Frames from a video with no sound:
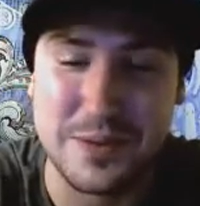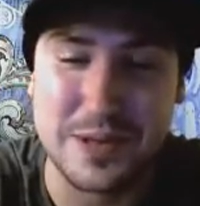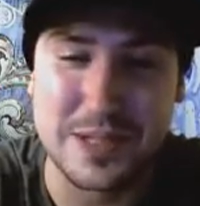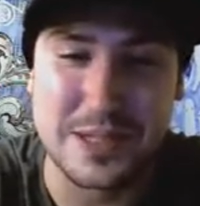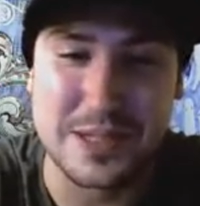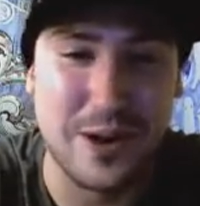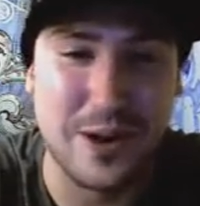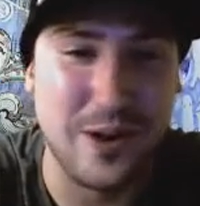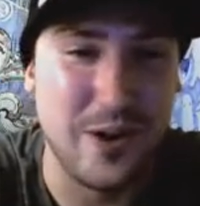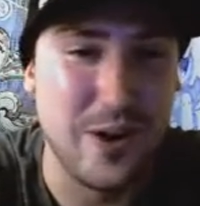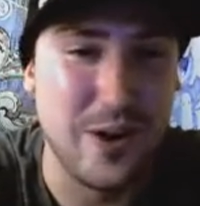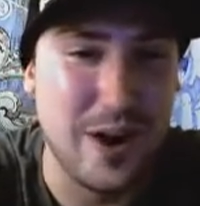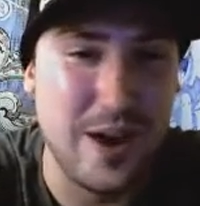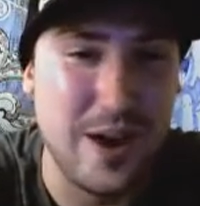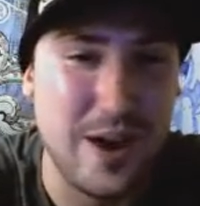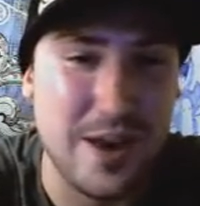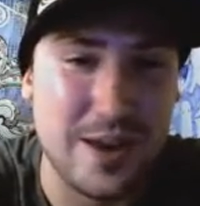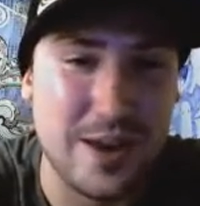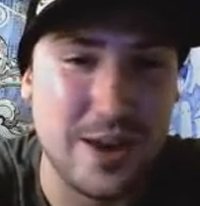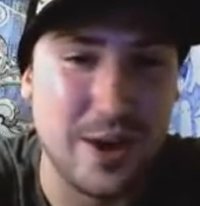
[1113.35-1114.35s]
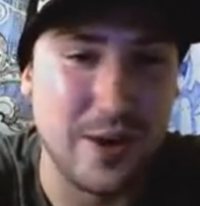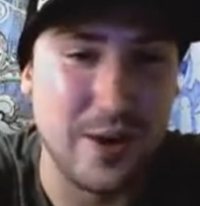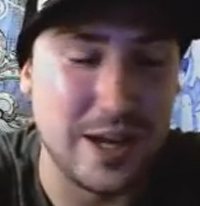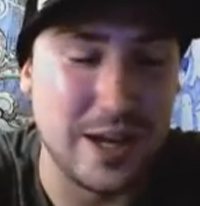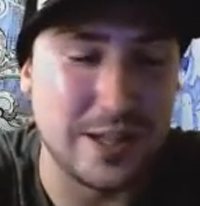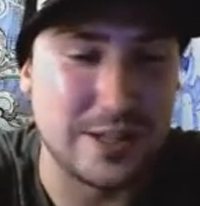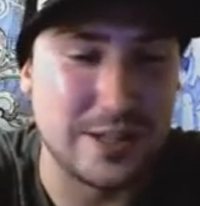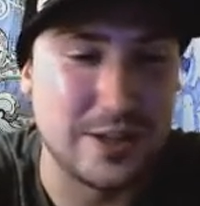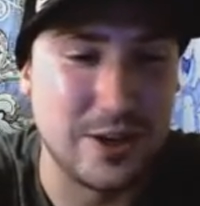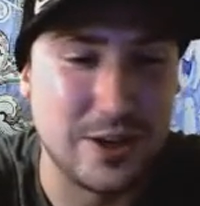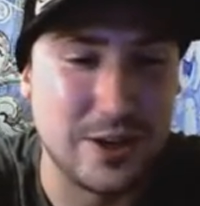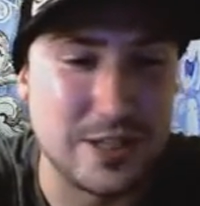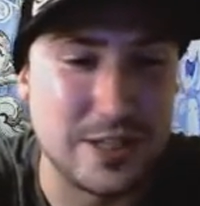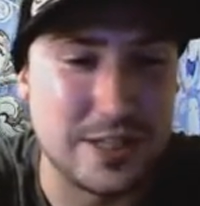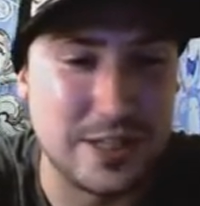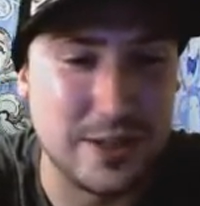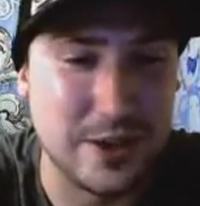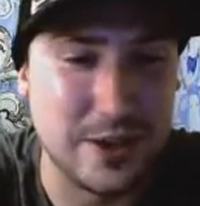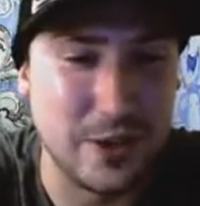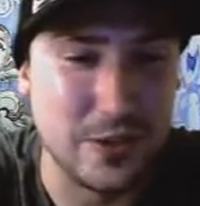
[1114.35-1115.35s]
And so, it's good to
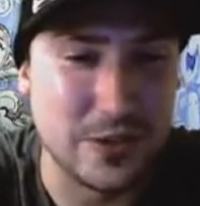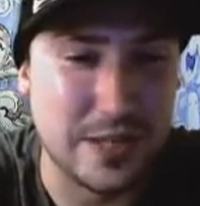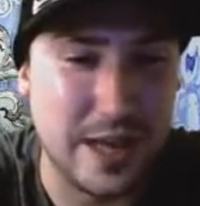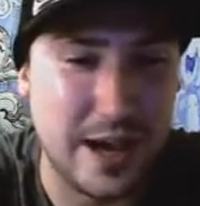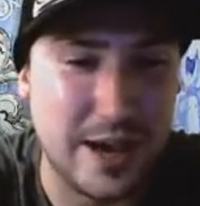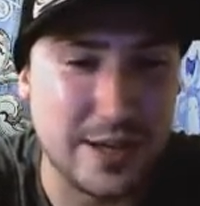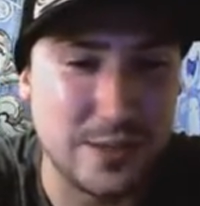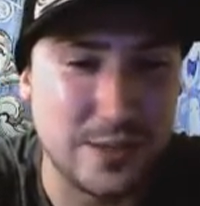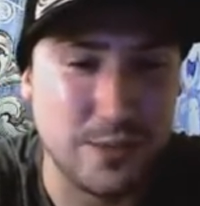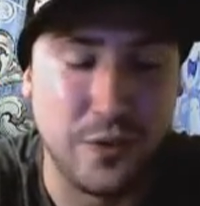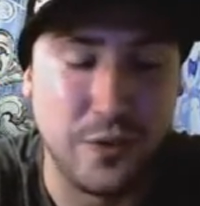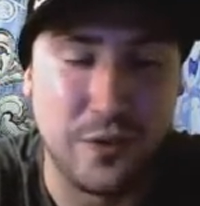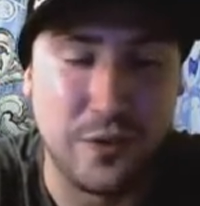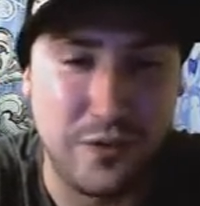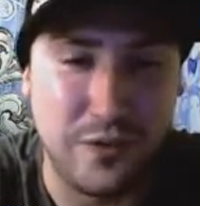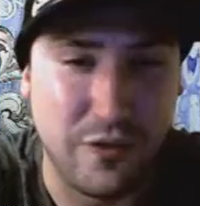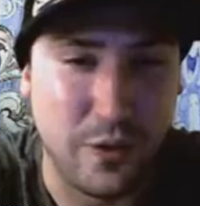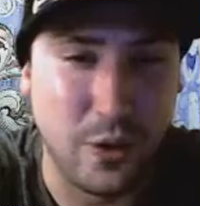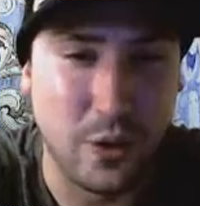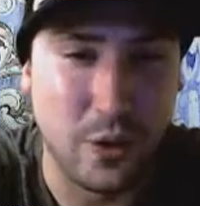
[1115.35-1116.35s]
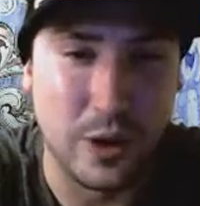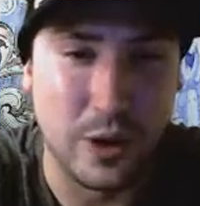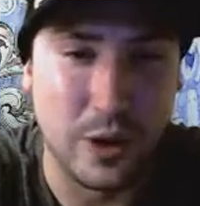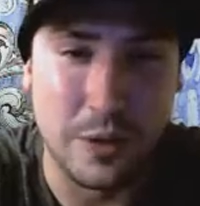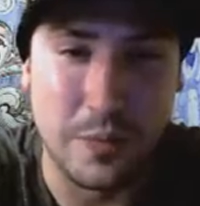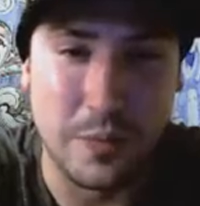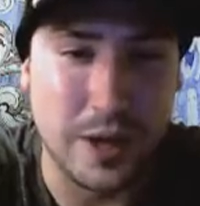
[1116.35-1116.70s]
see those guys moving forward.